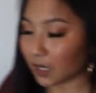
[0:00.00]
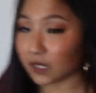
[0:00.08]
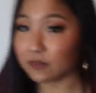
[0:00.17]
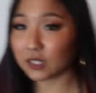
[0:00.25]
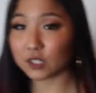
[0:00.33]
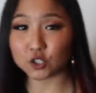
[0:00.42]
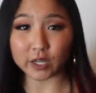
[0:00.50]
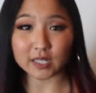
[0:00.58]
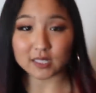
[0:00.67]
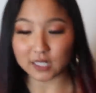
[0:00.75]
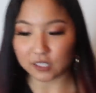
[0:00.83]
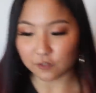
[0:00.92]
not even gonna try
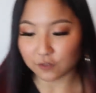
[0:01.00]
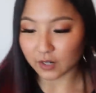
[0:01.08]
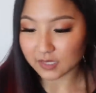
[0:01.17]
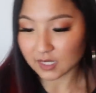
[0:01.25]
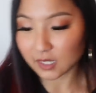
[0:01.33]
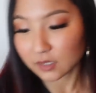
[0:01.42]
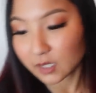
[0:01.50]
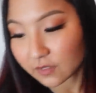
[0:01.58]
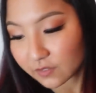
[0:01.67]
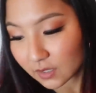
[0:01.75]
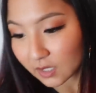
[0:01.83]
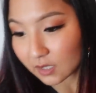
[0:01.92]
to take the fries out. I
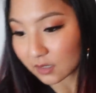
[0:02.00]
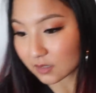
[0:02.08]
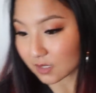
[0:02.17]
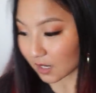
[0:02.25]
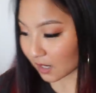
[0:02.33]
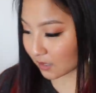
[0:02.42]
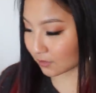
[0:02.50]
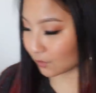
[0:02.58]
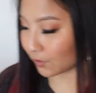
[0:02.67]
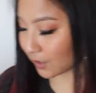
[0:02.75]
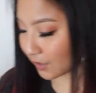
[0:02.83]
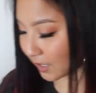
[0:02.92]
feel like it's not
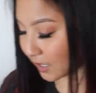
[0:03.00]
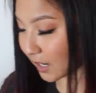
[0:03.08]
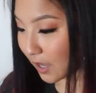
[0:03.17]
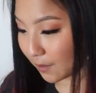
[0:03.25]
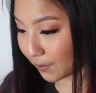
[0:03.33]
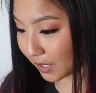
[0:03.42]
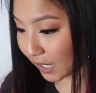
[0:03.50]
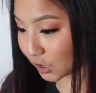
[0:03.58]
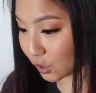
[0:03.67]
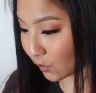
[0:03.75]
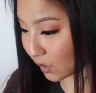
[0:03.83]
worth it, but I do